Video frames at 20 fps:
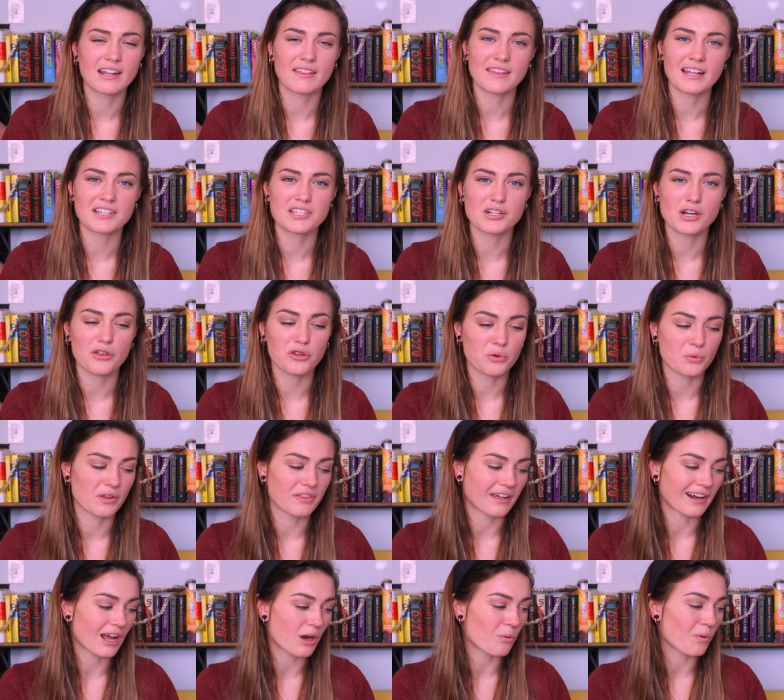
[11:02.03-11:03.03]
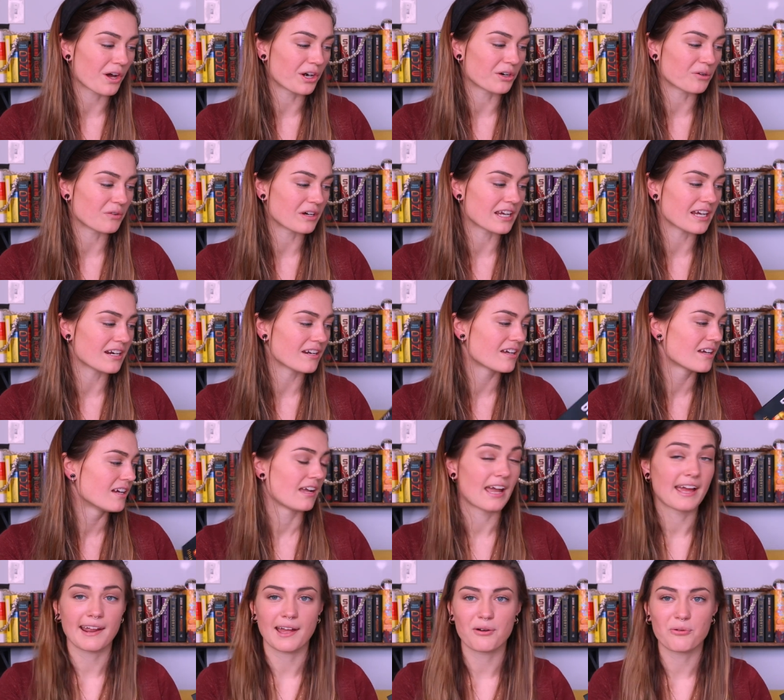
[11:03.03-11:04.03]
and that's another one that I want to read,
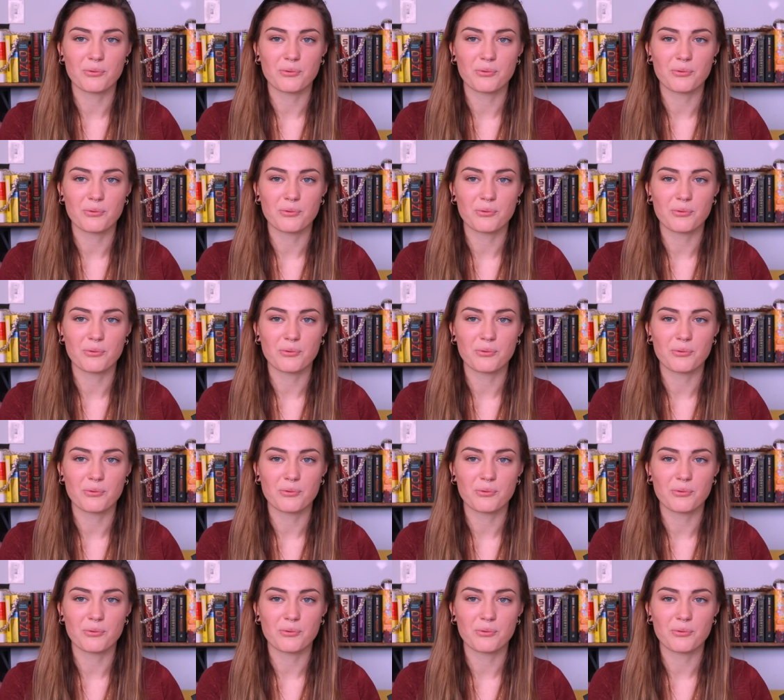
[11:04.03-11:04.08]
and I